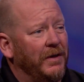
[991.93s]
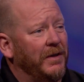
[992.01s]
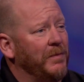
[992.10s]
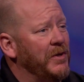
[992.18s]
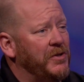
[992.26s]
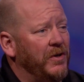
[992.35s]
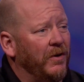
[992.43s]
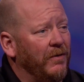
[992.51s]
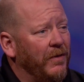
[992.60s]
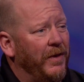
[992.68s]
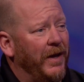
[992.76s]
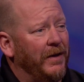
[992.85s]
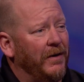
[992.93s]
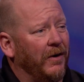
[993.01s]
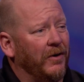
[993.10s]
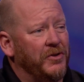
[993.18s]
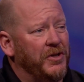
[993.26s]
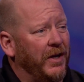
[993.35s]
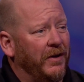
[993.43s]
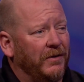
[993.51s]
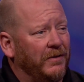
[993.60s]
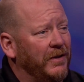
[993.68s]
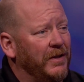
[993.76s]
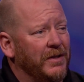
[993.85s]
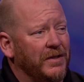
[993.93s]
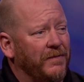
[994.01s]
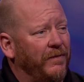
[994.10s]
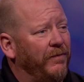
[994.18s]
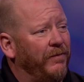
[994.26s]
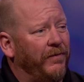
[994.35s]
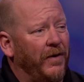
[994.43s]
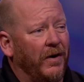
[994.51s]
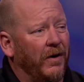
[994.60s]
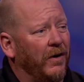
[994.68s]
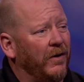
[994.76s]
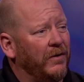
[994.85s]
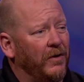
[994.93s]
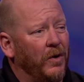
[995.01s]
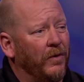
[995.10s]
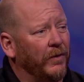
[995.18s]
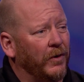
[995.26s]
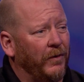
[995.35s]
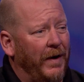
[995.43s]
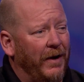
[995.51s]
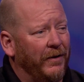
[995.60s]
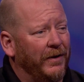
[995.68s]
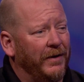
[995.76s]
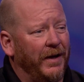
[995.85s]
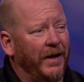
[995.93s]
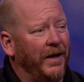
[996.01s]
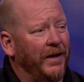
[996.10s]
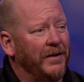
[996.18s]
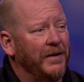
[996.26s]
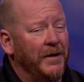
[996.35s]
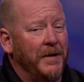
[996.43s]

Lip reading: Commissioner, that our jail is far overcrowded, and